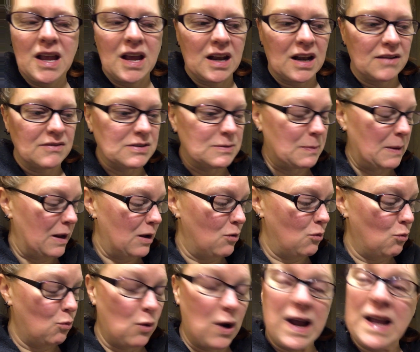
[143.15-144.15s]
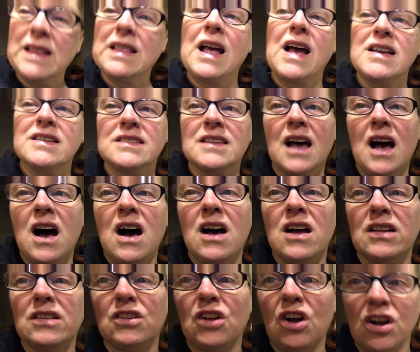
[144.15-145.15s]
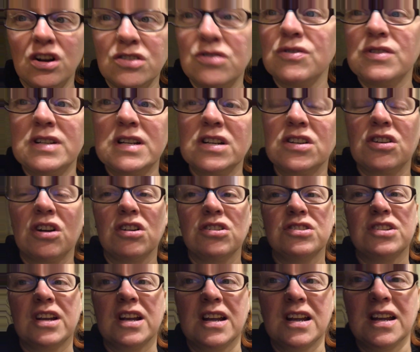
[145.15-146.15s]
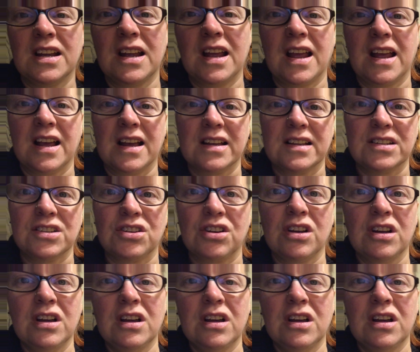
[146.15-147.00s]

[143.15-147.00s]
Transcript: and I've spent way less on laundry detergent and